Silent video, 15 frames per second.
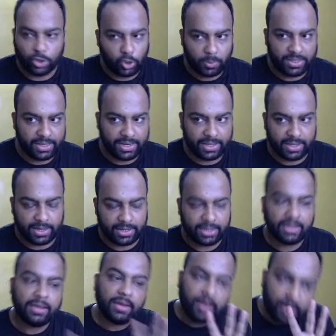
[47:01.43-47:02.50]
to be the result.
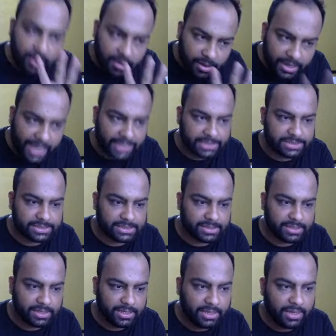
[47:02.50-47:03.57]
Nice.
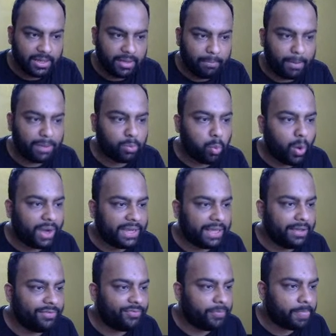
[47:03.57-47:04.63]
But what
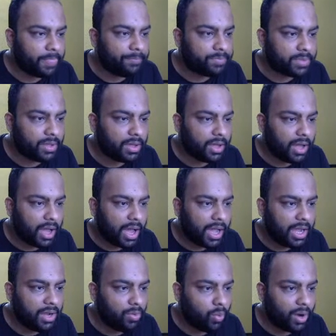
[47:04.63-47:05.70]
if
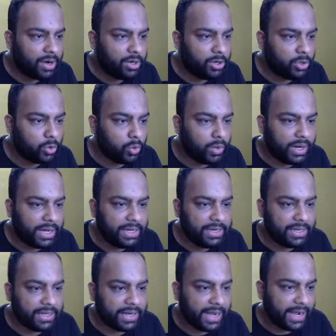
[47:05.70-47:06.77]
I want to
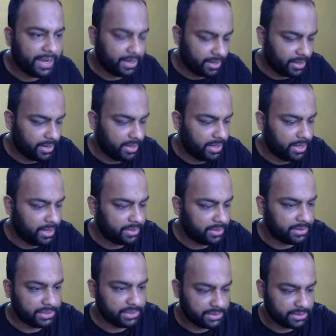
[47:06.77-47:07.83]
integrate
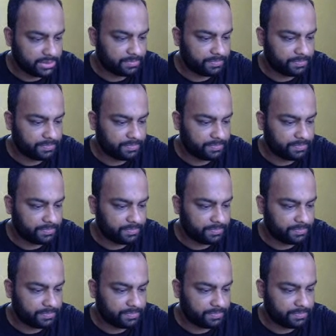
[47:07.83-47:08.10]
this?